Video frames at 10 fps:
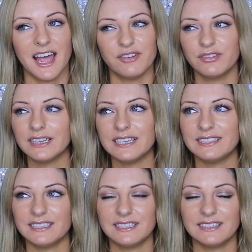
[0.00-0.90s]
I
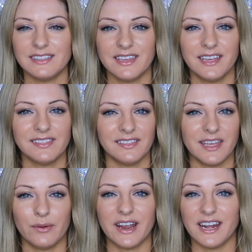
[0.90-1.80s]
really didn't think that
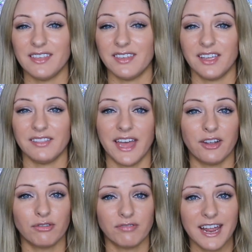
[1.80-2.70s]
they were anything
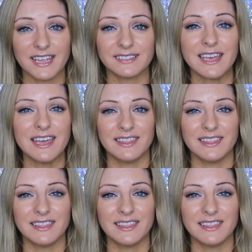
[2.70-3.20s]
that great.